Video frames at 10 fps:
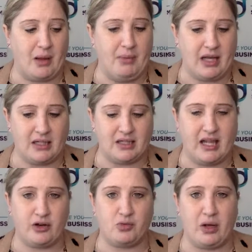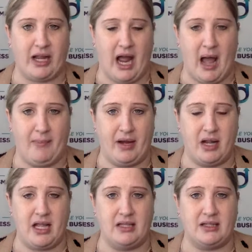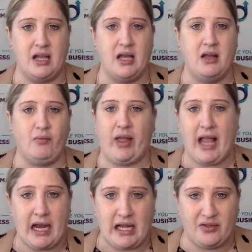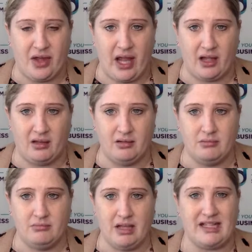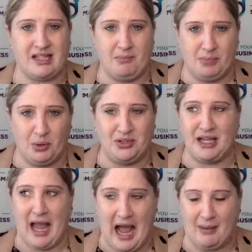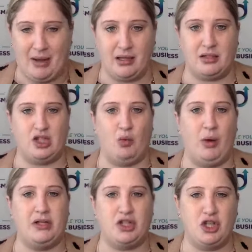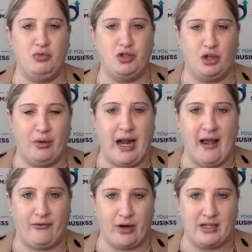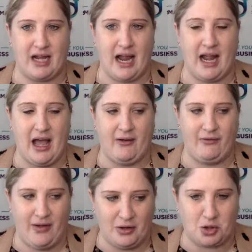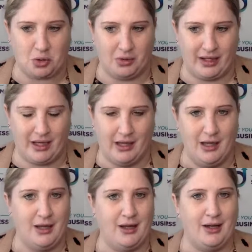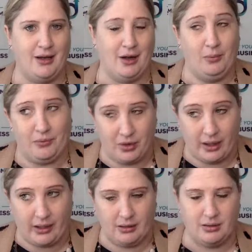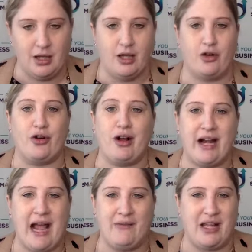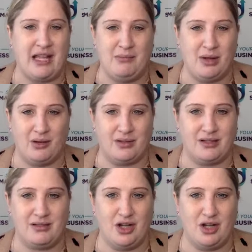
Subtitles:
Because here's what can happen is, like anything, it's a building habit. So once you do it every day, eventually, hopefully, you're not going to have any emails,